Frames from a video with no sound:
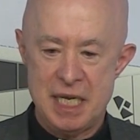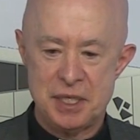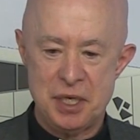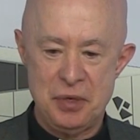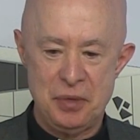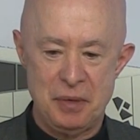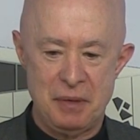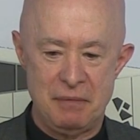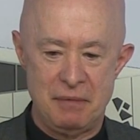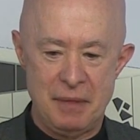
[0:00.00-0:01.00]
So
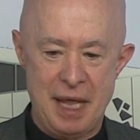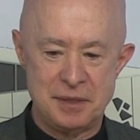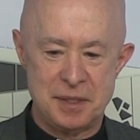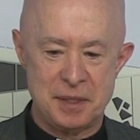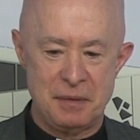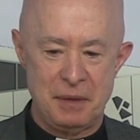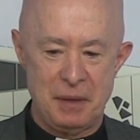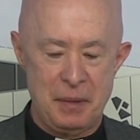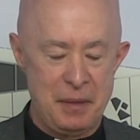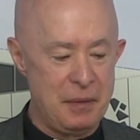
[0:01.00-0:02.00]
that's
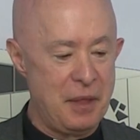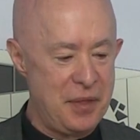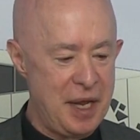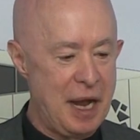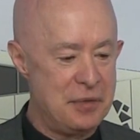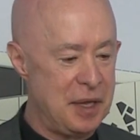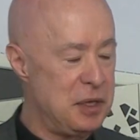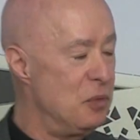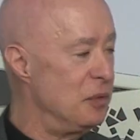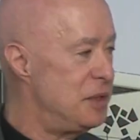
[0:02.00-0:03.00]
the thing I
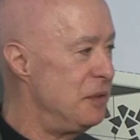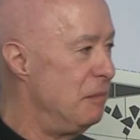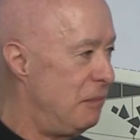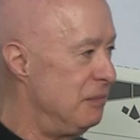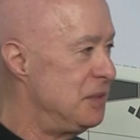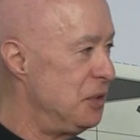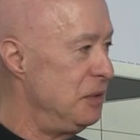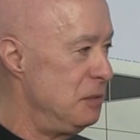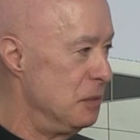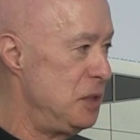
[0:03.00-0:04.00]
think you want to
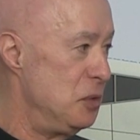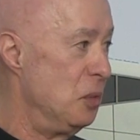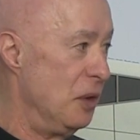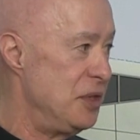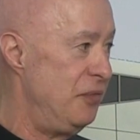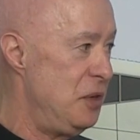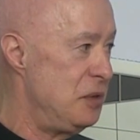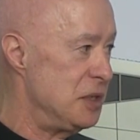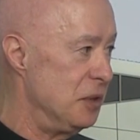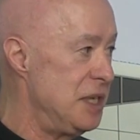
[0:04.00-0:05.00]
you'll want to
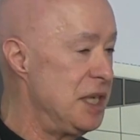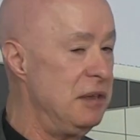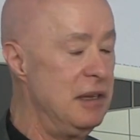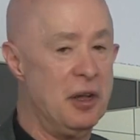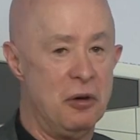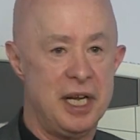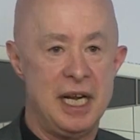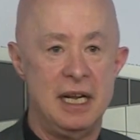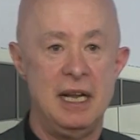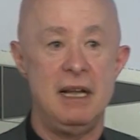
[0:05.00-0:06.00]
focus on, is
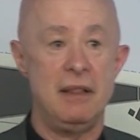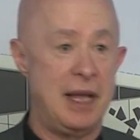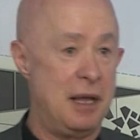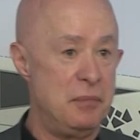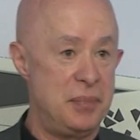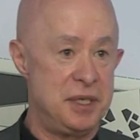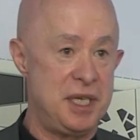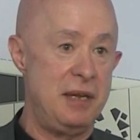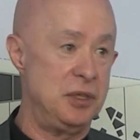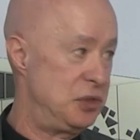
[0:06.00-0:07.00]
unlocking that
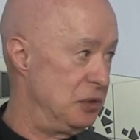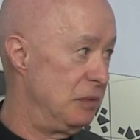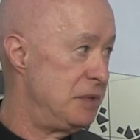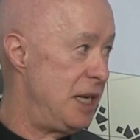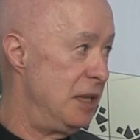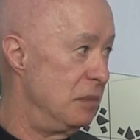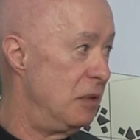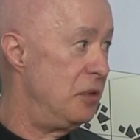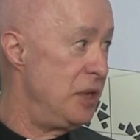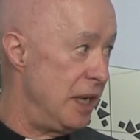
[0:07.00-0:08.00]
potential to
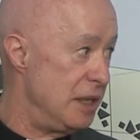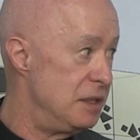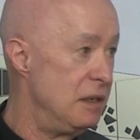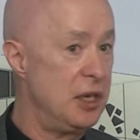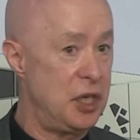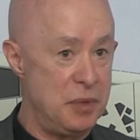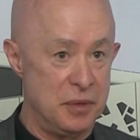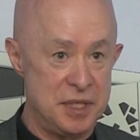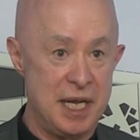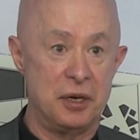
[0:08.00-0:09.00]
help create
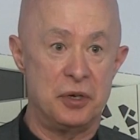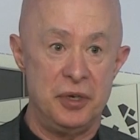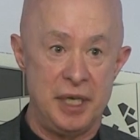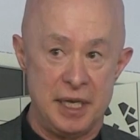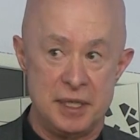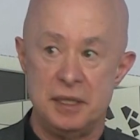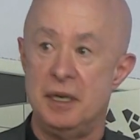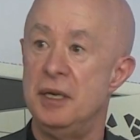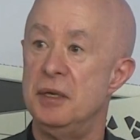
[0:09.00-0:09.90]
community and create